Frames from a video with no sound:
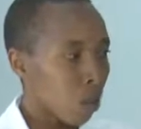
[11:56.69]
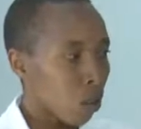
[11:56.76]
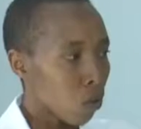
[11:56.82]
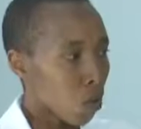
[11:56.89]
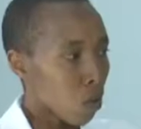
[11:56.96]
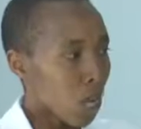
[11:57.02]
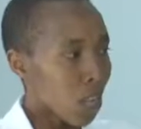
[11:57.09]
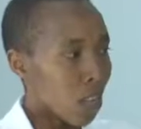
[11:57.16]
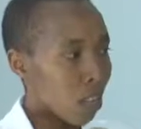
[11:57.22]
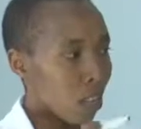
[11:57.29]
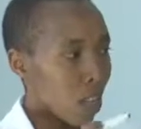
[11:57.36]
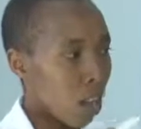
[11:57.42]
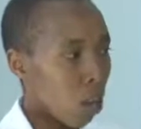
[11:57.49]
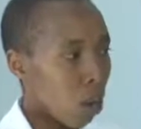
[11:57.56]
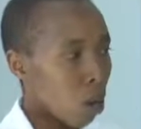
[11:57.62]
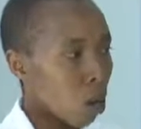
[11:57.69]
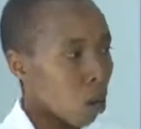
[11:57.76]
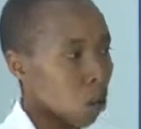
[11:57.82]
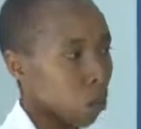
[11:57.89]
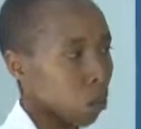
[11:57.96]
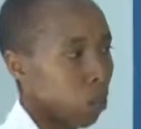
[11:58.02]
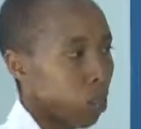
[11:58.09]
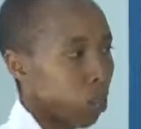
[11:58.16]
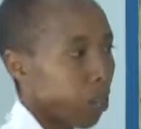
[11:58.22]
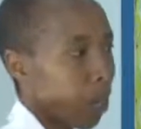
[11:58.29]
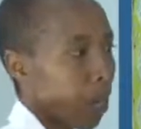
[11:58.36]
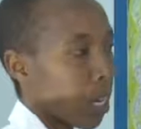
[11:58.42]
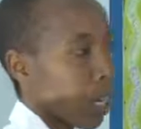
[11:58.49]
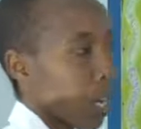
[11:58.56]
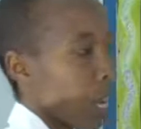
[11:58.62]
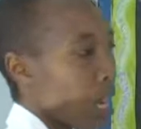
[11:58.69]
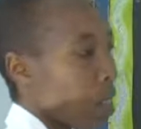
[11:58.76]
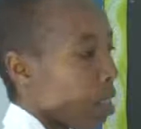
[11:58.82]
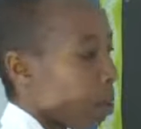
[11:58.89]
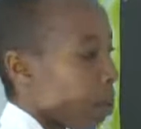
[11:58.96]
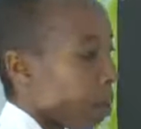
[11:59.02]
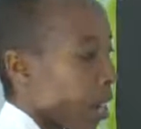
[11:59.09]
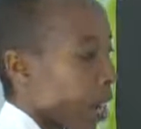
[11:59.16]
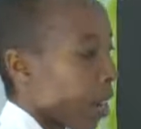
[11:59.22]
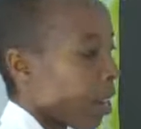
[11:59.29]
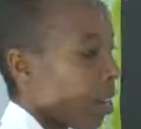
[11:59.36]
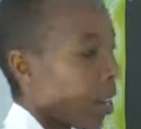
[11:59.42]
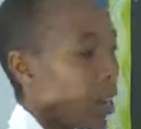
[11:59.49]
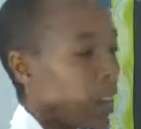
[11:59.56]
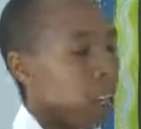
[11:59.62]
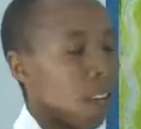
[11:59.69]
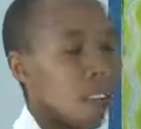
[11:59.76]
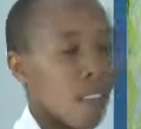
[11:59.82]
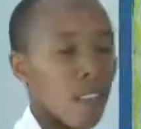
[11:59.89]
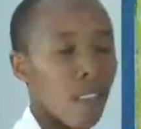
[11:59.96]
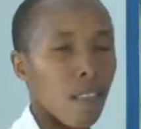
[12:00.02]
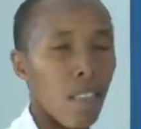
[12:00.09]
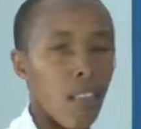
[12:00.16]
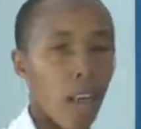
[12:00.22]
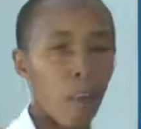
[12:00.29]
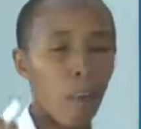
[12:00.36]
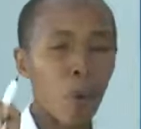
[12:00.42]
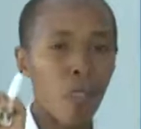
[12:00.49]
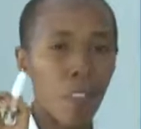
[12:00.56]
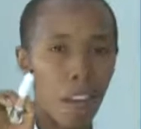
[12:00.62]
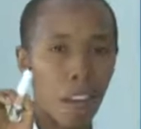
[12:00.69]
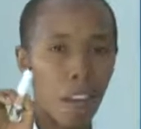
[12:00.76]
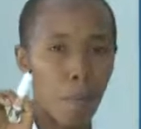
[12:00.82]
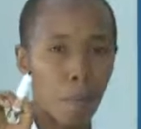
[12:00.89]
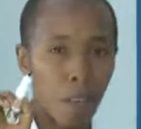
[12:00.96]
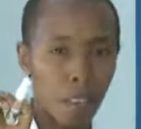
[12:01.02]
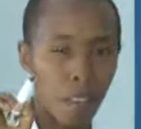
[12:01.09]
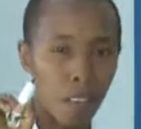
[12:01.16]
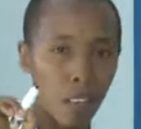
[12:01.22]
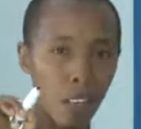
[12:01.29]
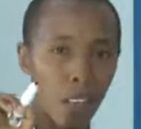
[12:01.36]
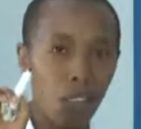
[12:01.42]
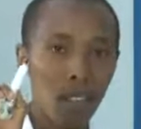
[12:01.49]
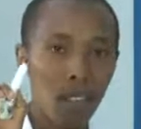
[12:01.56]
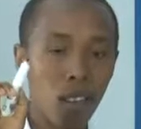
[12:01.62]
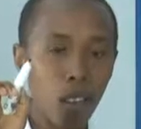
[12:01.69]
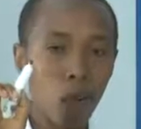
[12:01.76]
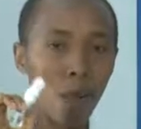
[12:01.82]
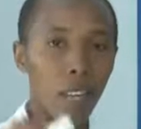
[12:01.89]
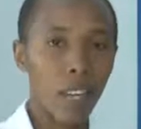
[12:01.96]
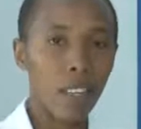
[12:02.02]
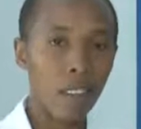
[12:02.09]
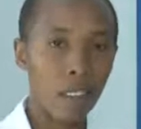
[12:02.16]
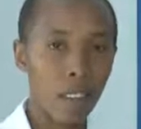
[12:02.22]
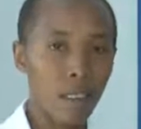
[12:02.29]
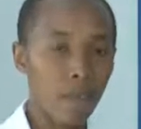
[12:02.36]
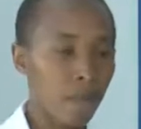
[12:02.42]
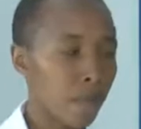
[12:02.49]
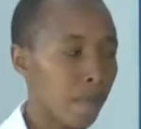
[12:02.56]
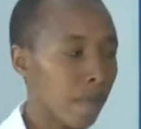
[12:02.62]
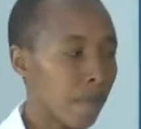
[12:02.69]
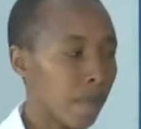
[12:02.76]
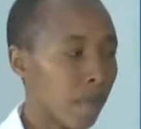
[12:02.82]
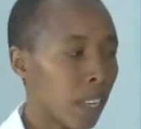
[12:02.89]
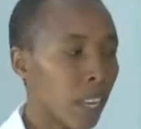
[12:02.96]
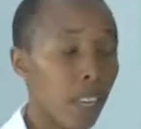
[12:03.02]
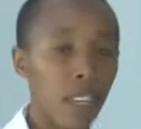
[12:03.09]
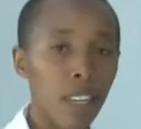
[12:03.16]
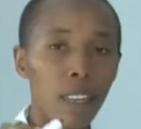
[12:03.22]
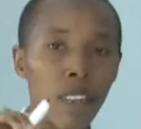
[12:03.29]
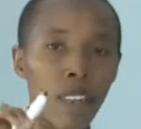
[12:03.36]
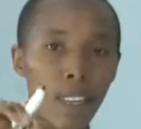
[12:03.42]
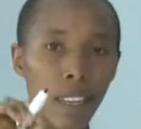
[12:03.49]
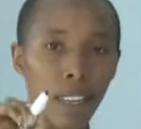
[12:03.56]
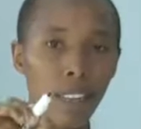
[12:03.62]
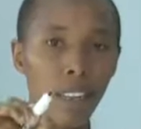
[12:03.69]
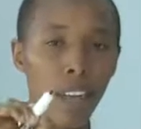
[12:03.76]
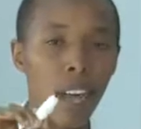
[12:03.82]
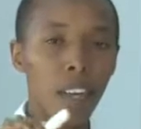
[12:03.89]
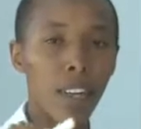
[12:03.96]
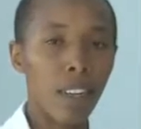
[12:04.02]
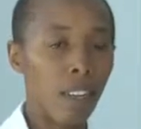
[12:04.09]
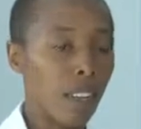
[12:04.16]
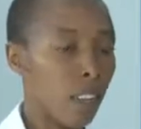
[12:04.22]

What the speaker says: So when there is a low osmotic pressure in the blood, the hypothalamus is stimulated. It sends an